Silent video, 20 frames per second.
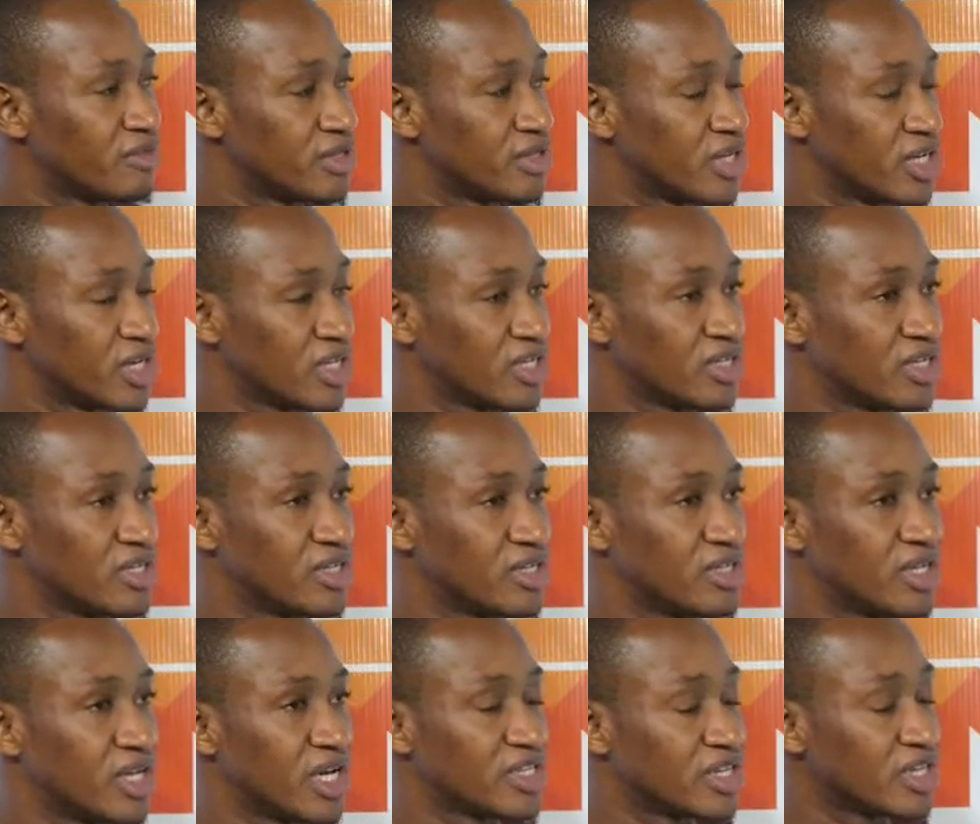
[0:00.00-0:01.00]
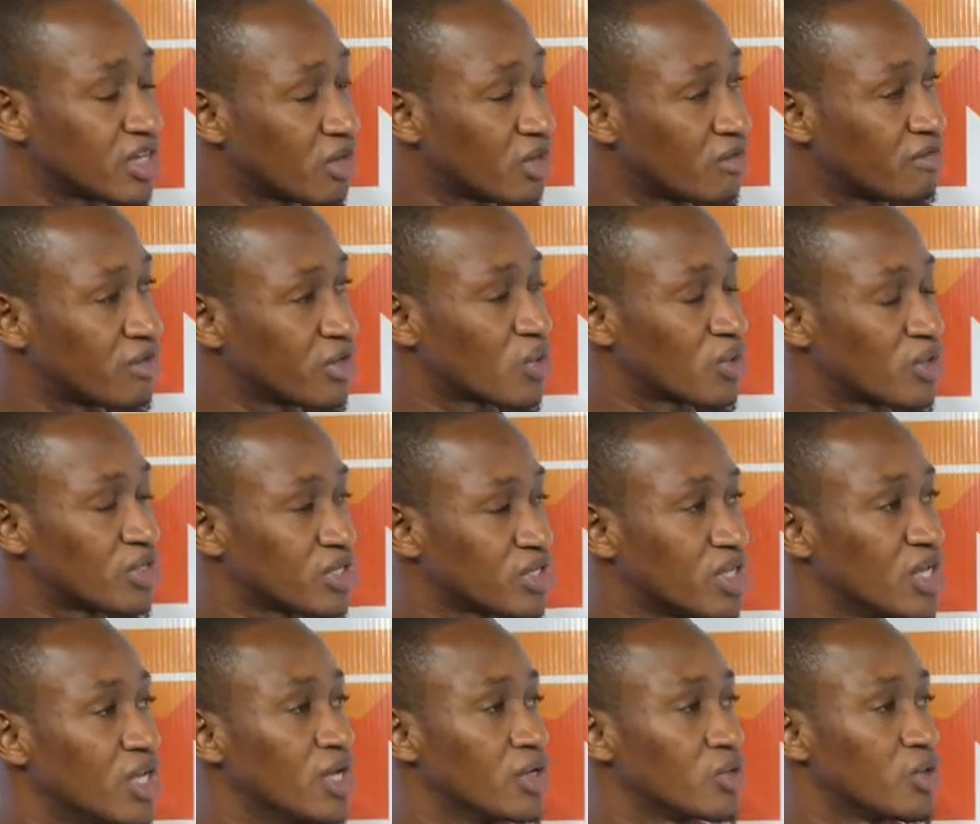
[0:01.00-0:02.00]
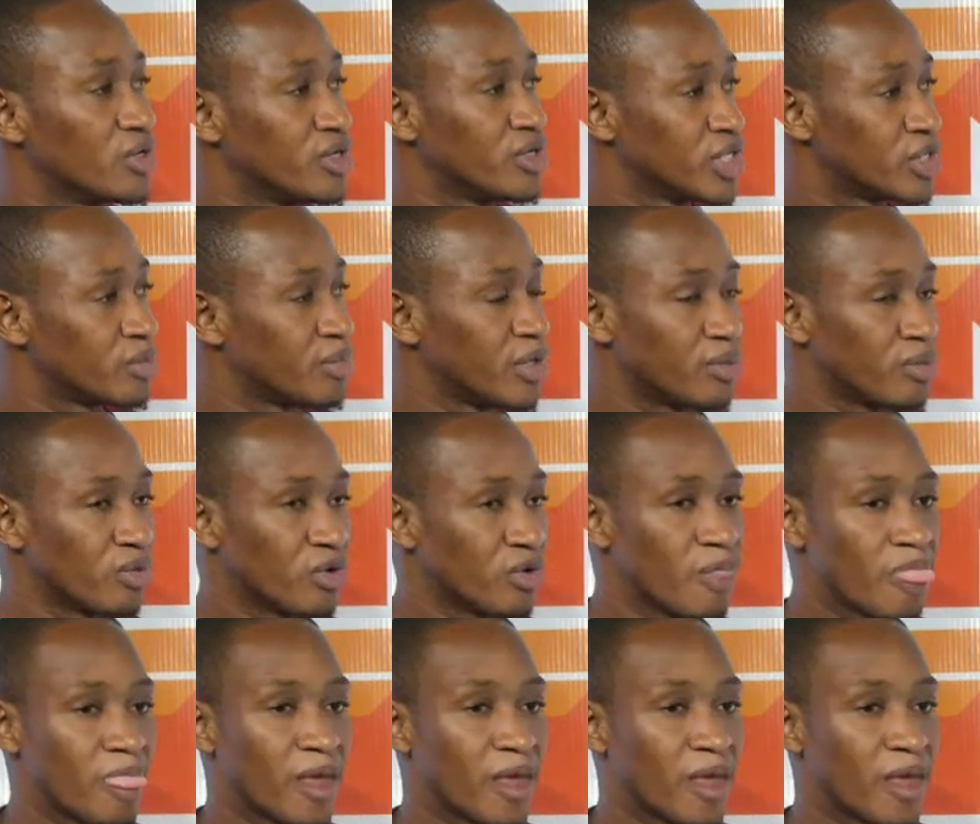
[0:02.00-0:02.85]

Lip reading: the agenda of the country to these people,